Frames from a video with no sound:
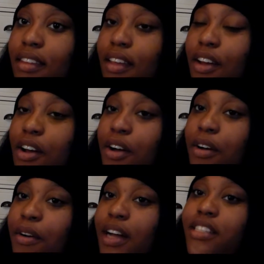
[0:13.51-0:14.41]
So,
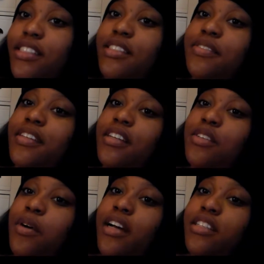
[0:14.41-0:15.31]
I just
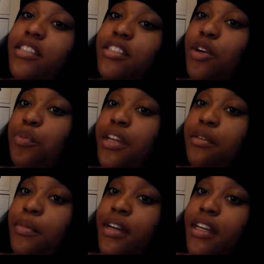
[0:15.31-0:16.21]
finished watching Show Me
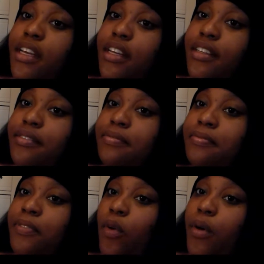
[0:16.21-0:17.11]
the Money
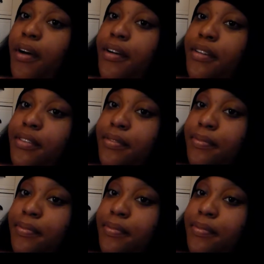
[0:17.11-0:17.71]
4.